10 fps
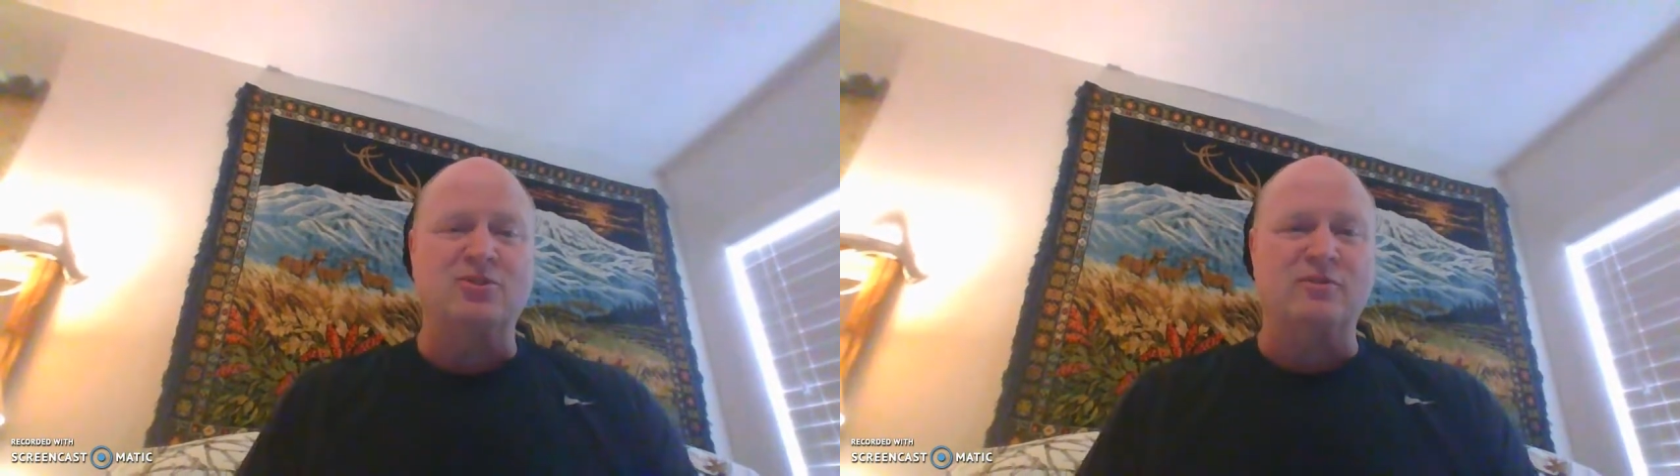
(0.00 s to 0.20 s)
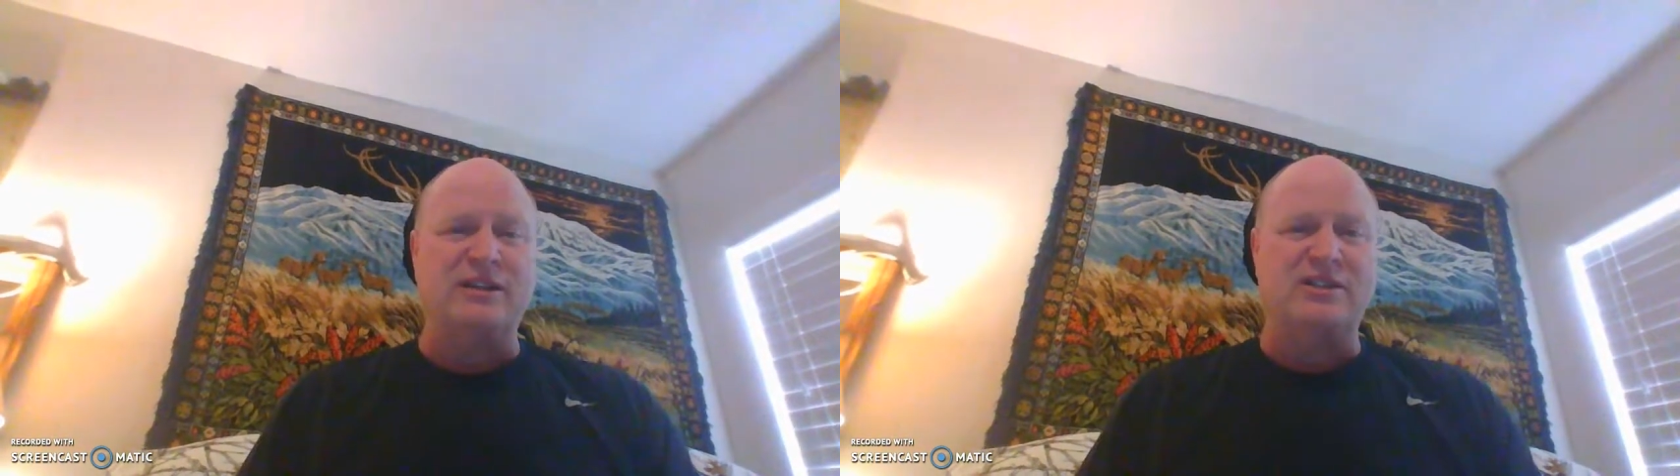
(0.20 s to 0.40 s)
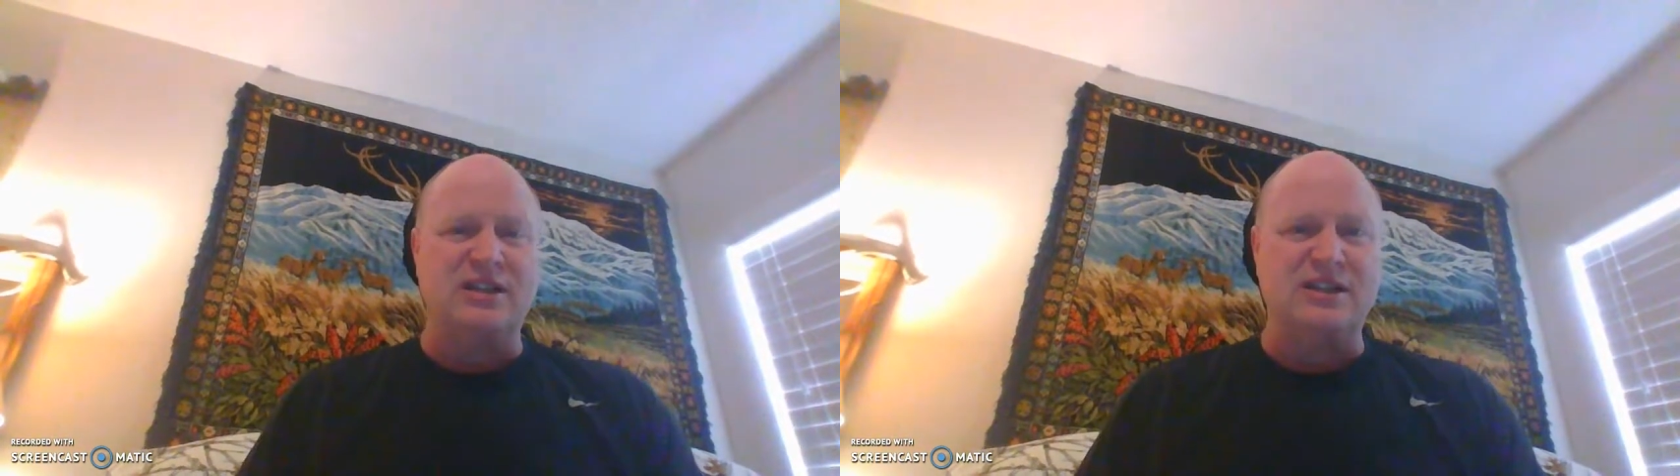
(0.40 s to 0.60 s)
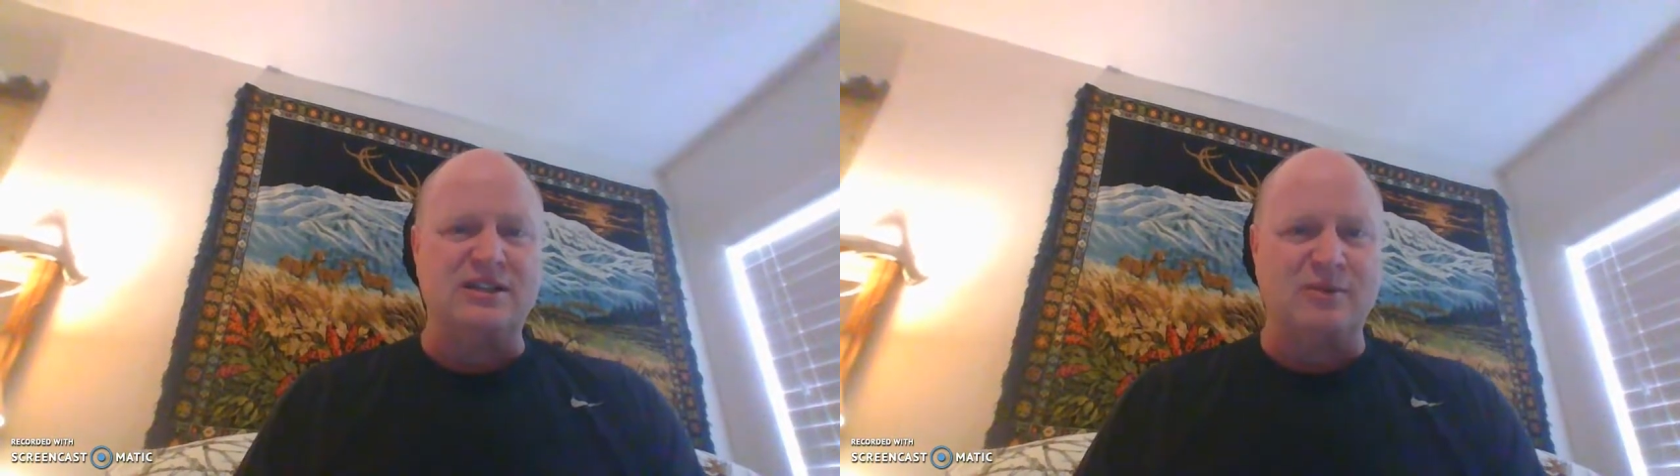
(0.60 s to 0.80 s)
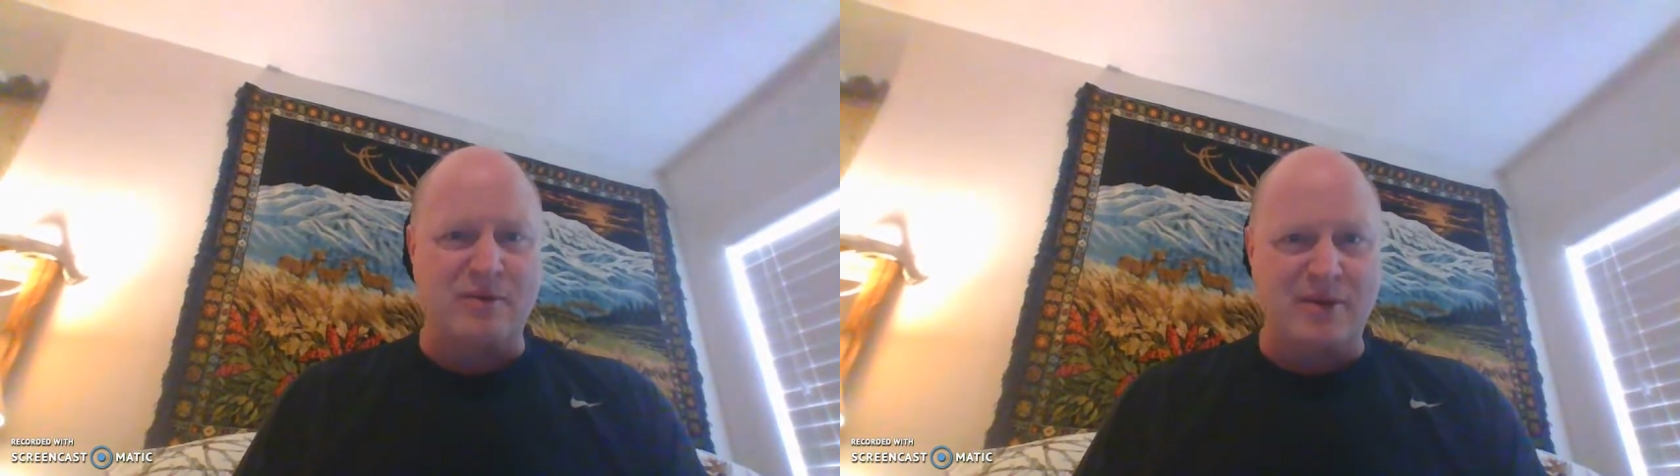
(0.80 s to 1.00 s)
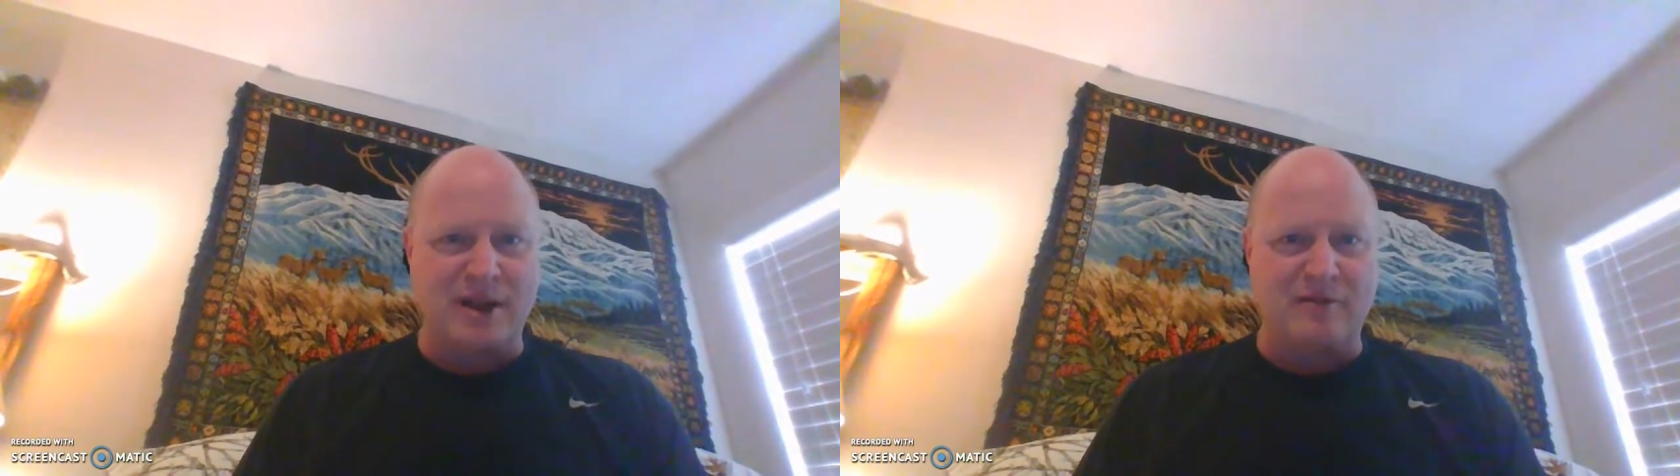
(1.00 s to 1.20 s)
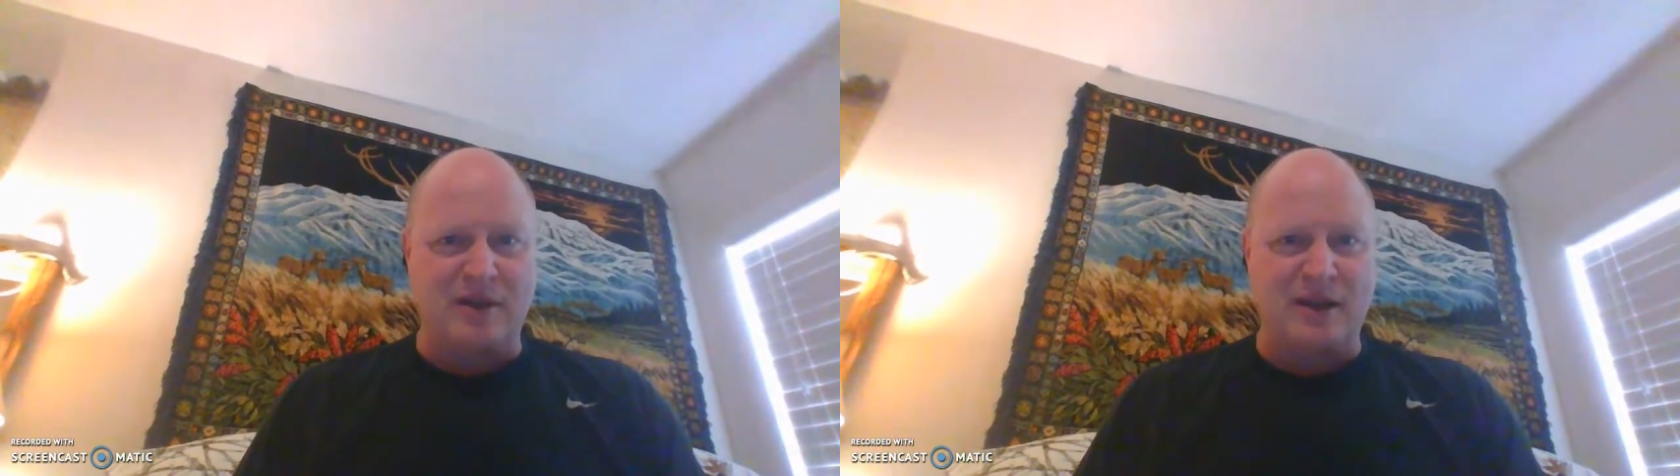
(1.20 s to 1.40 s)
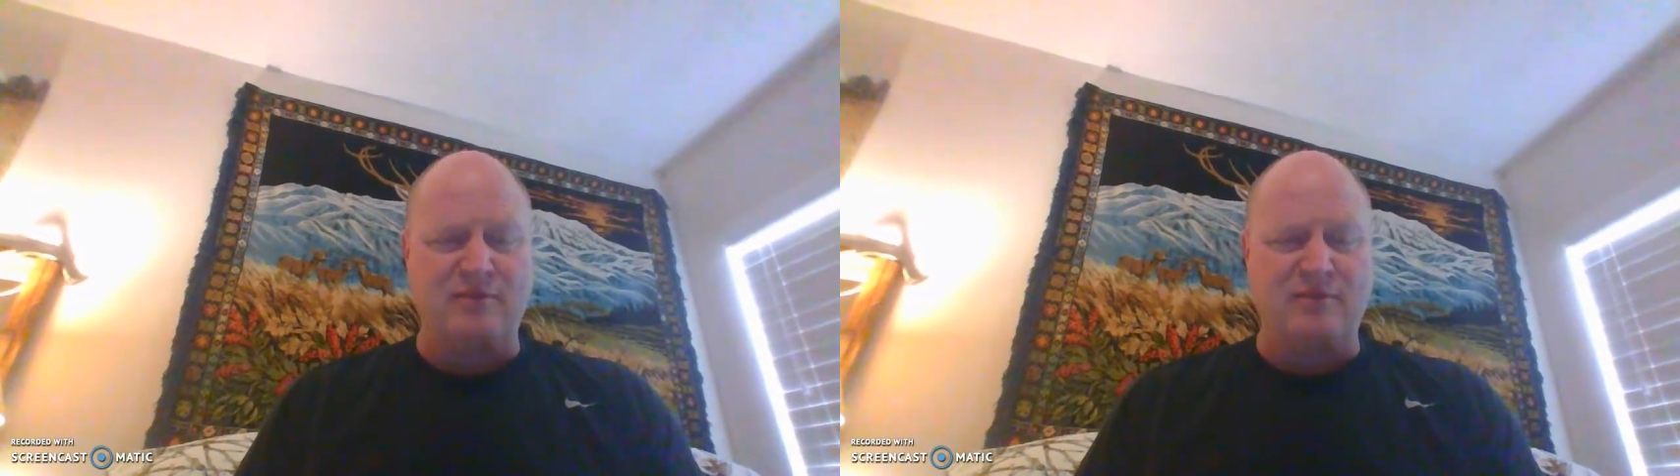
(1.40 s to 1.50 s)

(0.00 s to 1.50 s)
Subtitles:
to reach kids that we may not be